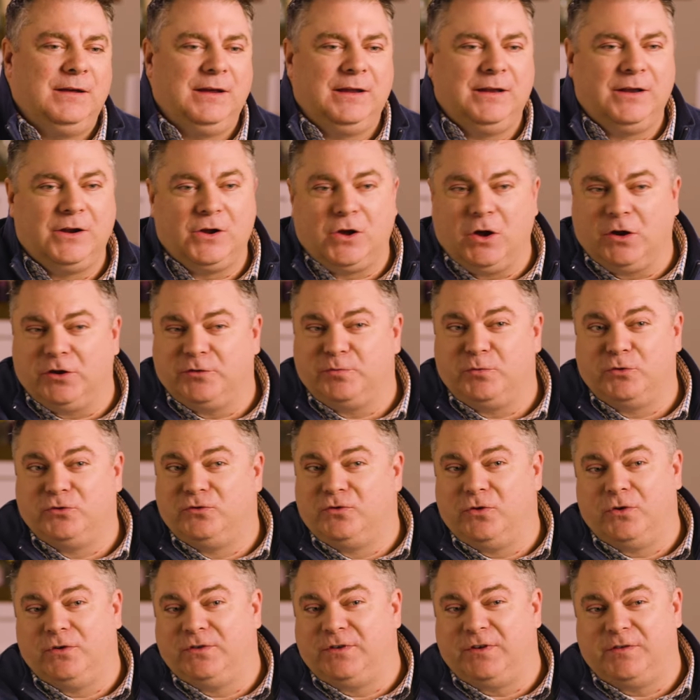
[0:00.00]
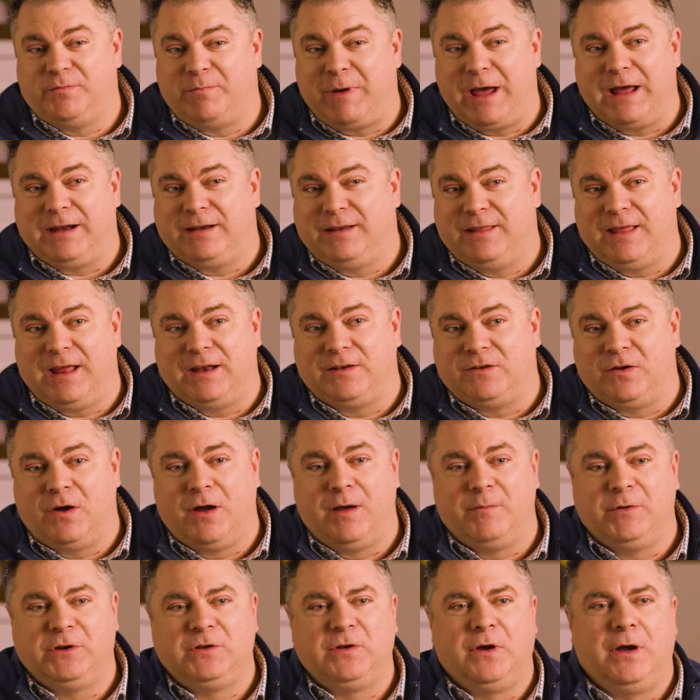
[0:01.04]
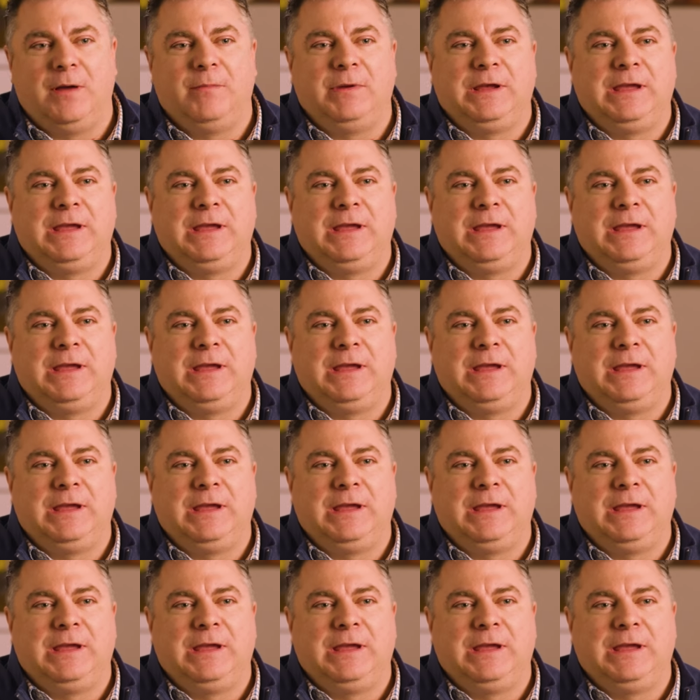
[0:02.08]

and the gospel draws us back to that time and time